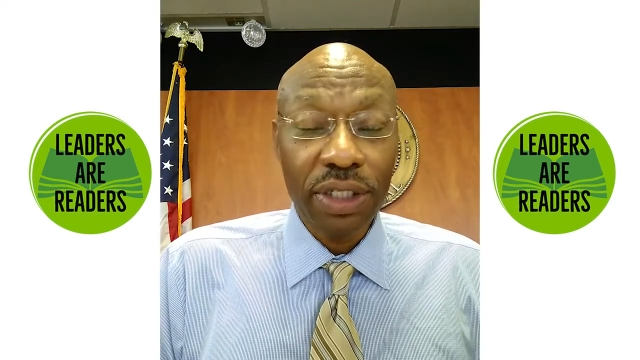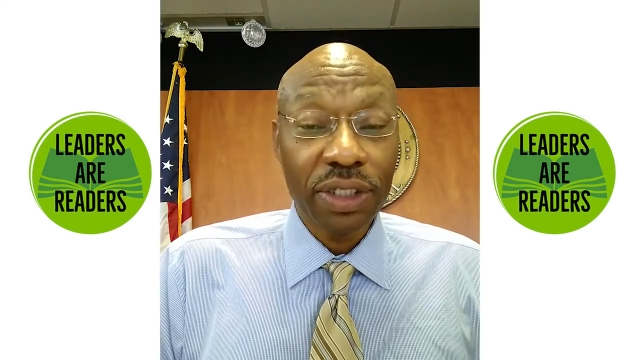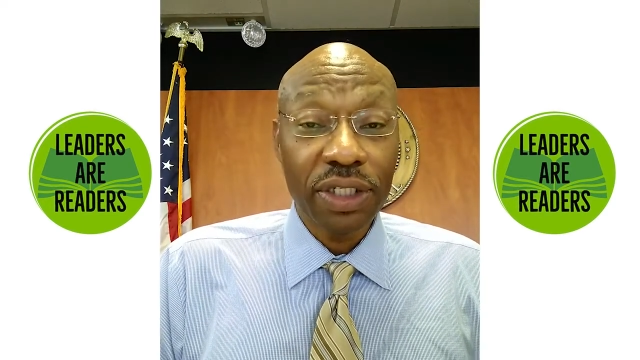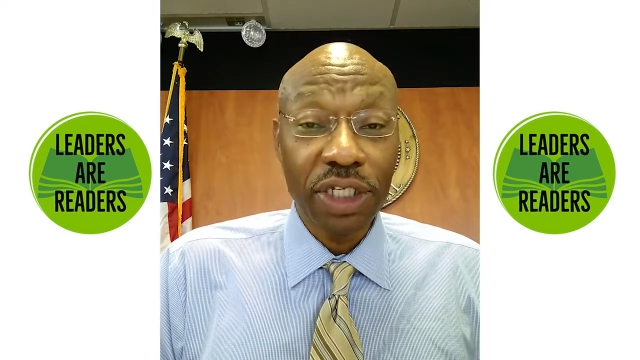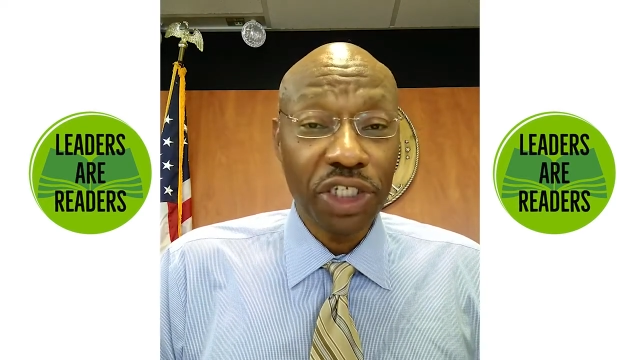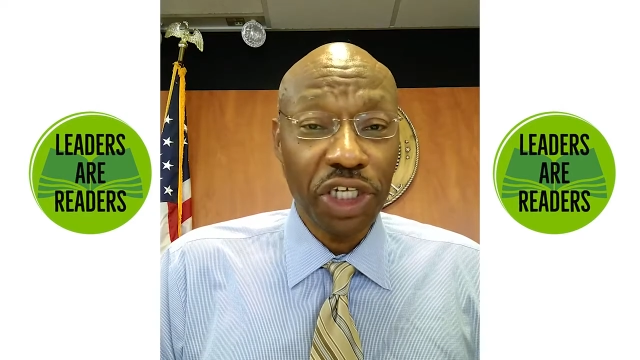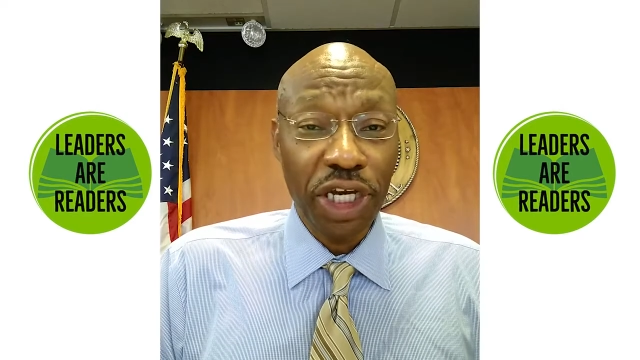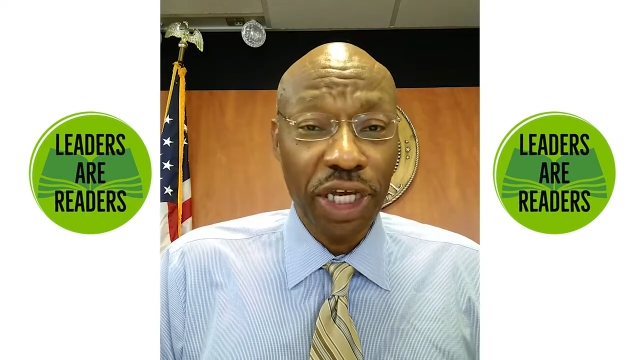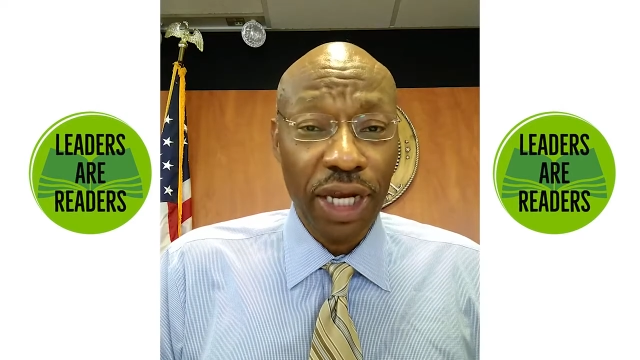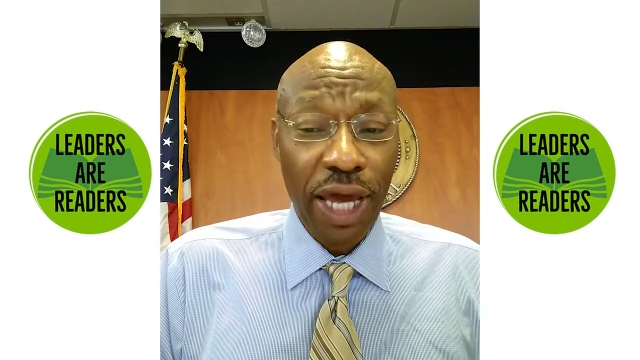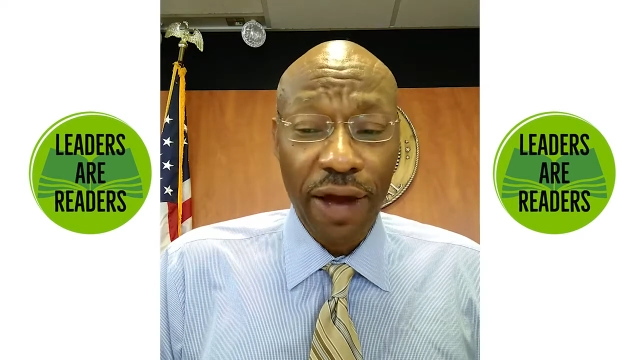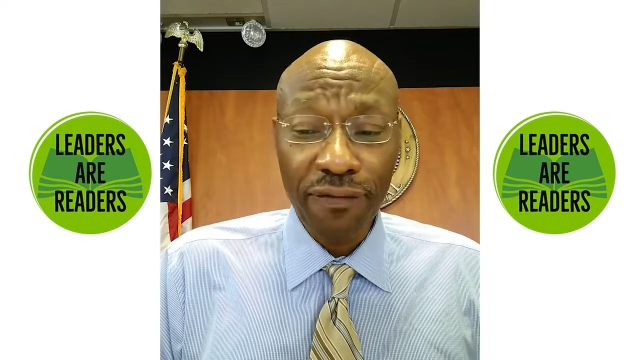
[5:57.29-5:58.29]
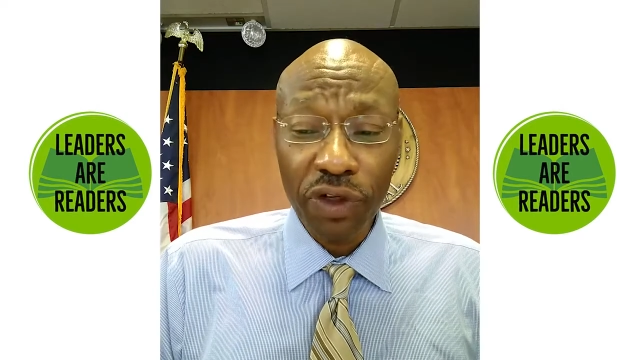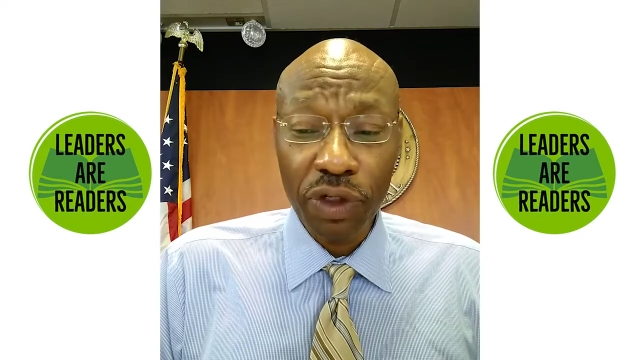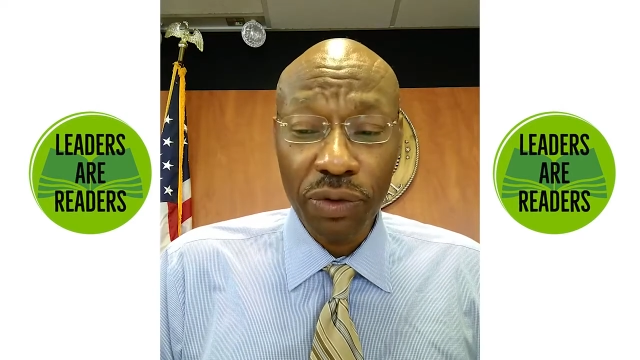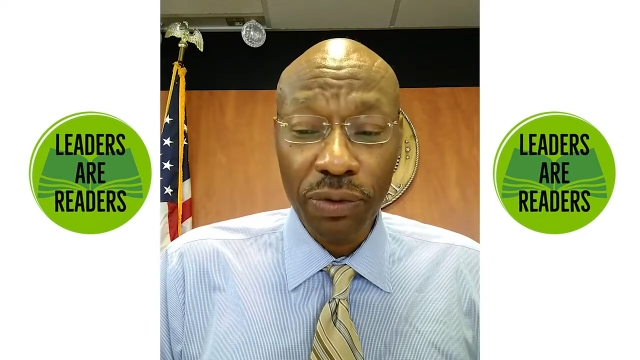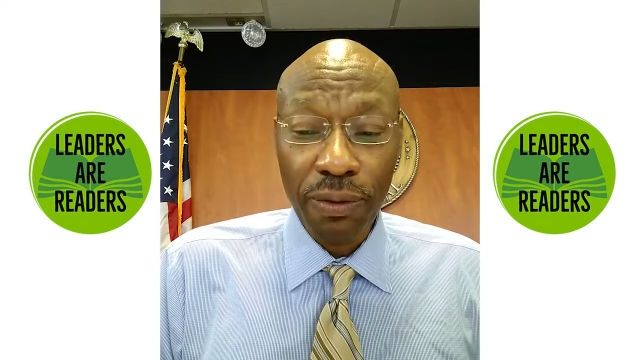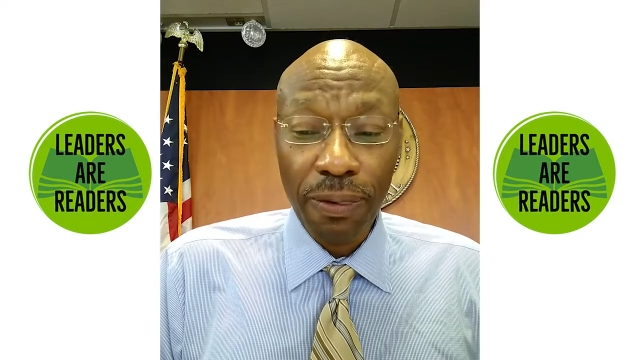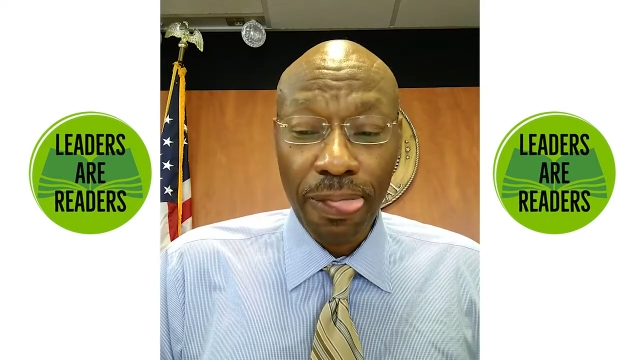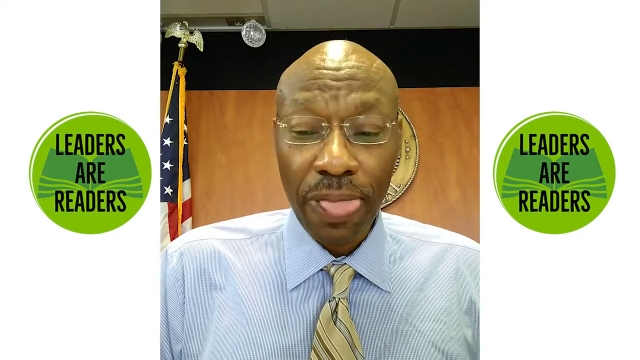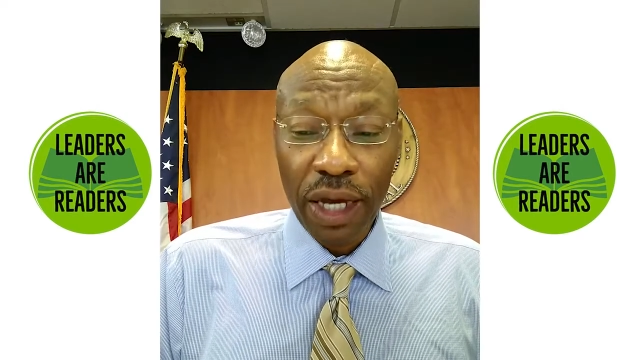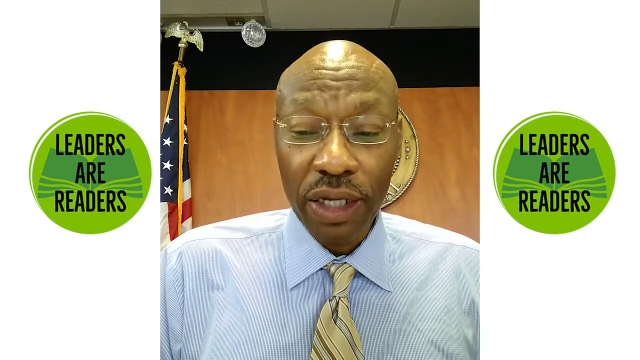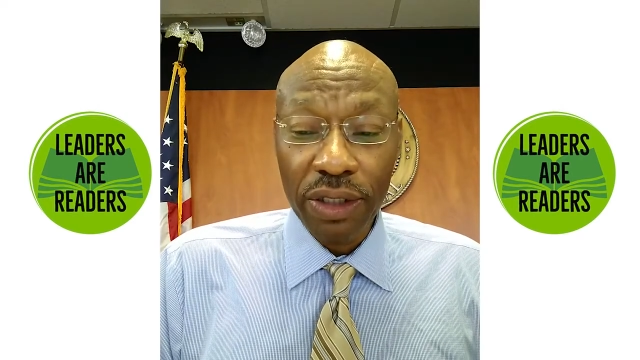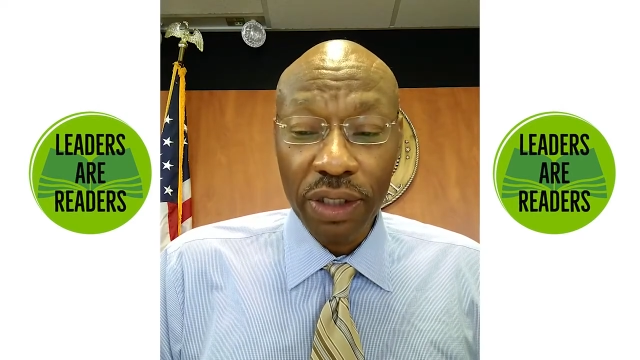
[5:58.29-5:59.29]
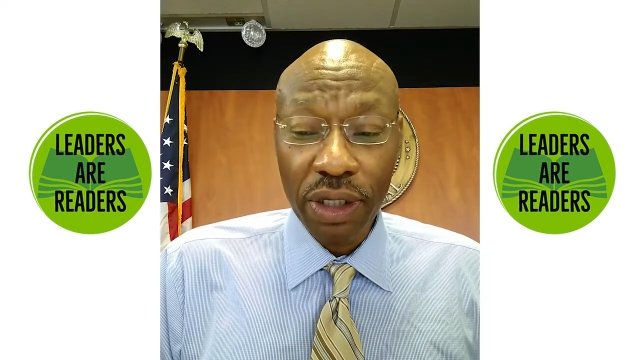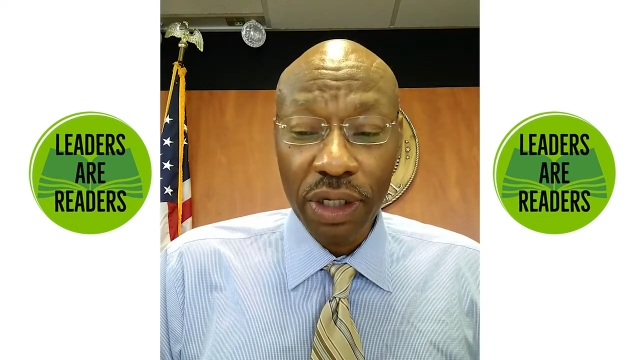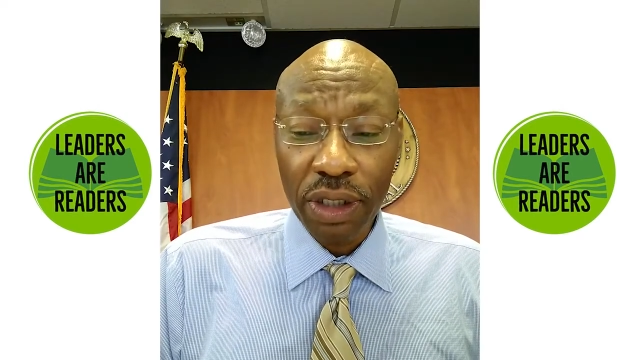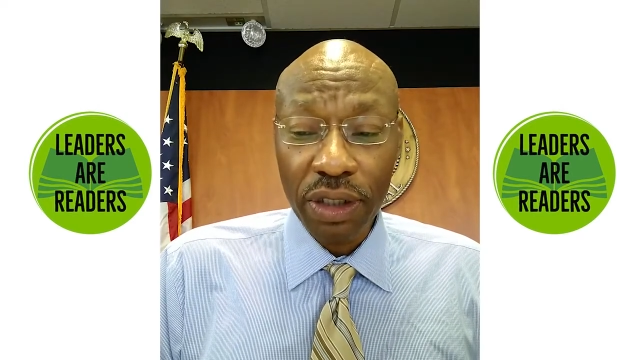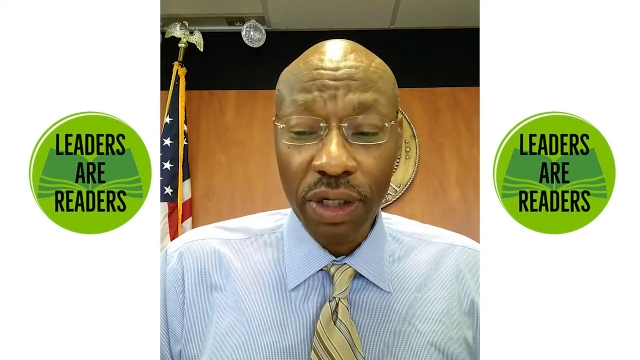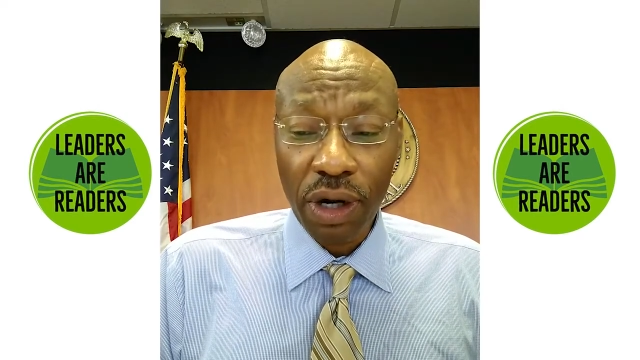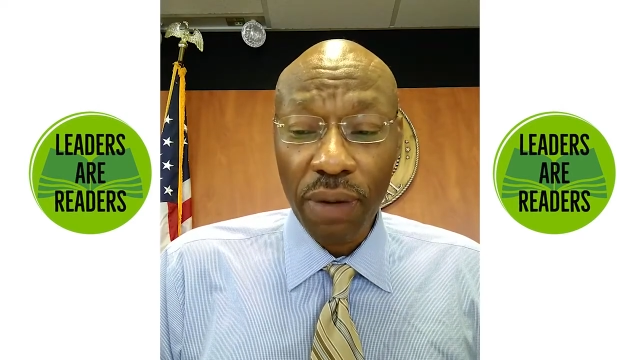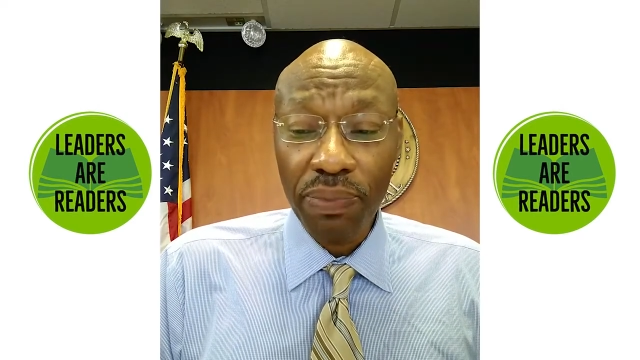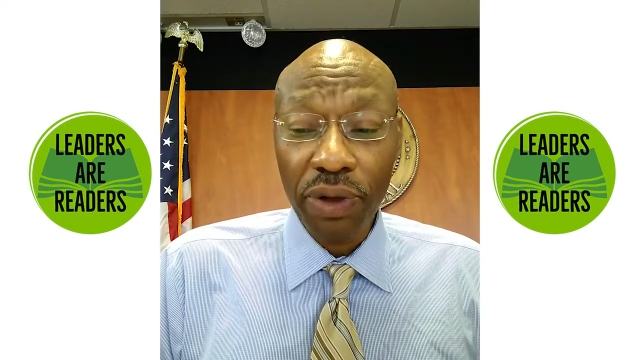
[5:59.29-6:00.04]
CJ didn't have to. The guitar